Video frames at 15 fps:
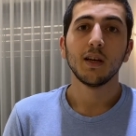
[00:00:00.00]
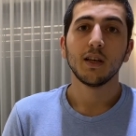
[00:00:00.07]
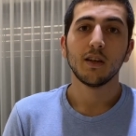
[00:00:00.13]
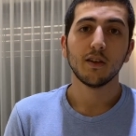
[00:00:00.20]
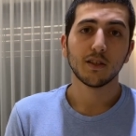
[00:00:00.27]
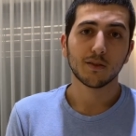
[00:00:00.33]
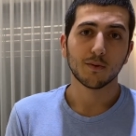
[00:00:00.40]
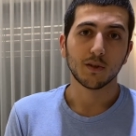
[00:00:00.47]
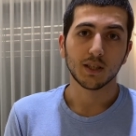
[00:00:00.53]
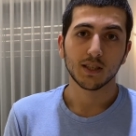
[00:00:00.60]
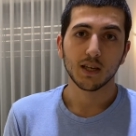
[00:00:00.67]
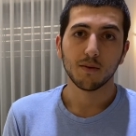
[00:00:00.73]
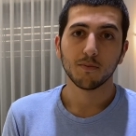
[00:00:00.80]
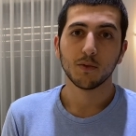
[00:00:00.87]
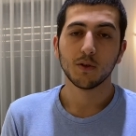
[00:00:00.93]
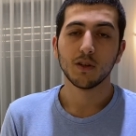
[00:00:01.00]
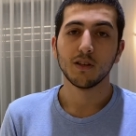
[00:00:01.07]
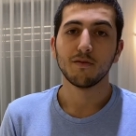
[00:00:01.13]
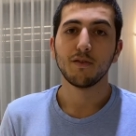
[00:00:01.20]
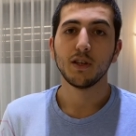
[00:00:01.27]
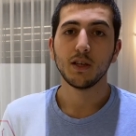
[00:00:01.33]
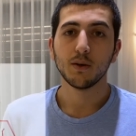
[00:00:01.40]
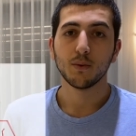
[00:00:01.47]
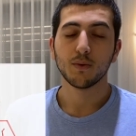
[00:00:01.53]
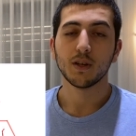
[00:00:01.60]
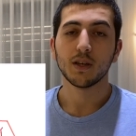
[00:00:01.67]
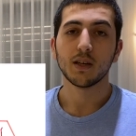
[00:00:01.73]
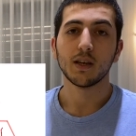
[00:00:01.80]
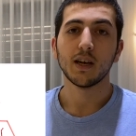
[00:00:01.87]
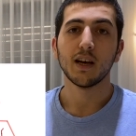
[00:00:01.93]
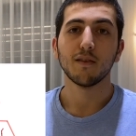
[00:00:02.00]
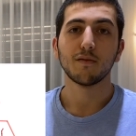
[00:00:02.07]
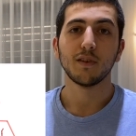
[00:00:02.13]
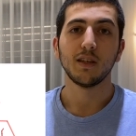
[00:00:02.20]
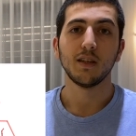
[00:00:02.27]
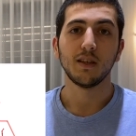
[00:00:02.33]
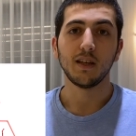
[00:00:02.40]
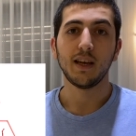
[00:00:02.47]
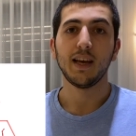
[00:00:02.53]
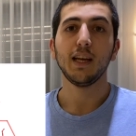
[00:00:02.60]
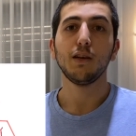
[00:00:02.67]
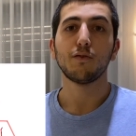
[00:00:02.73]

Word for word: Here's, for example, a video that I have in 8